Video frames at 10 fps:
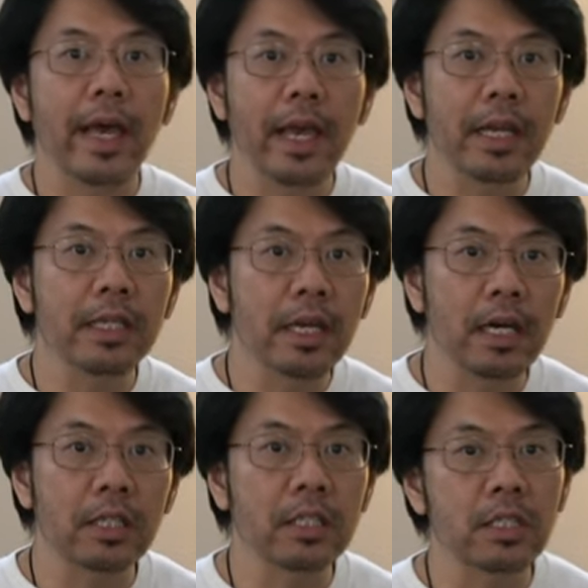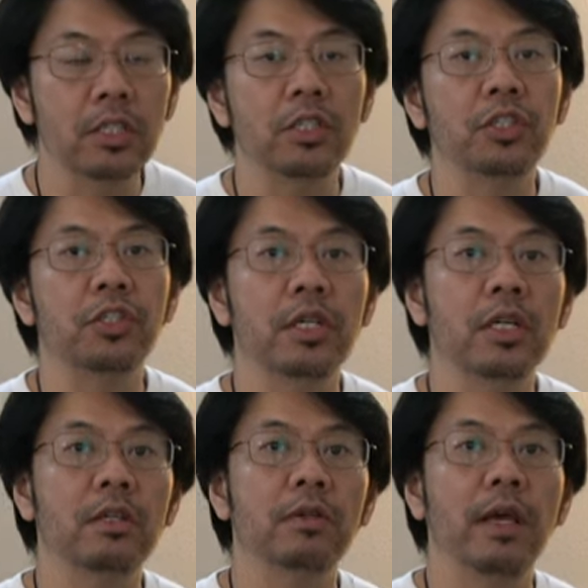any other
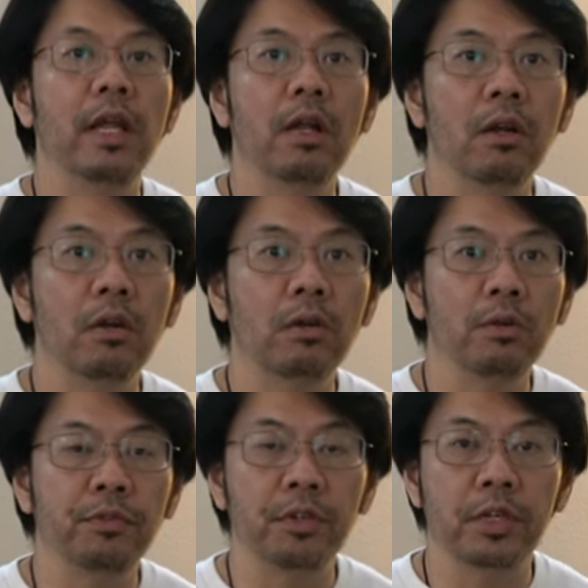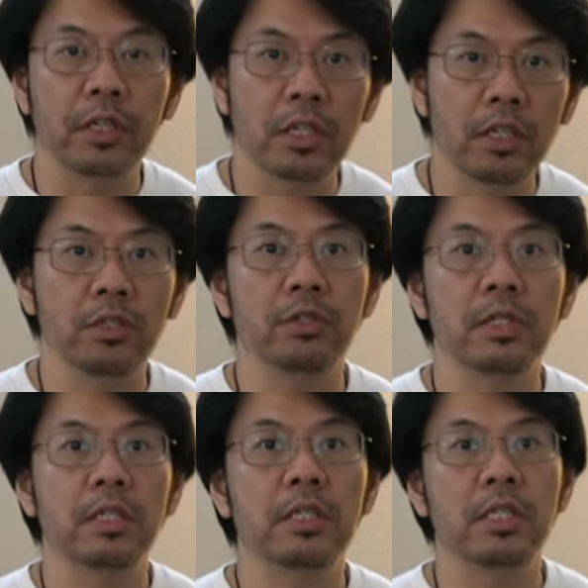digital analog converter that
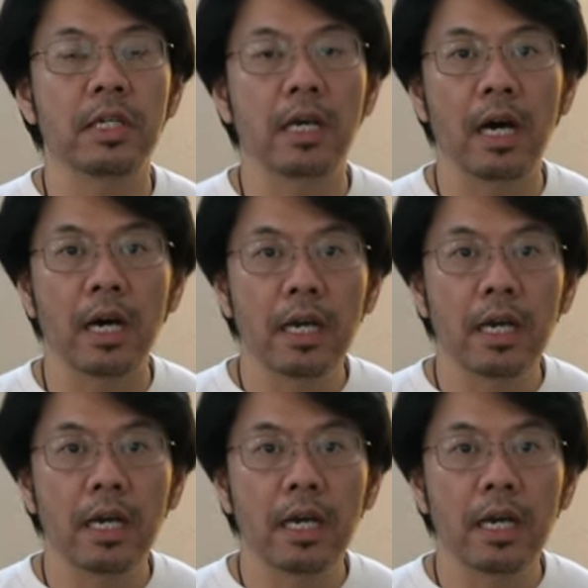uses the uh,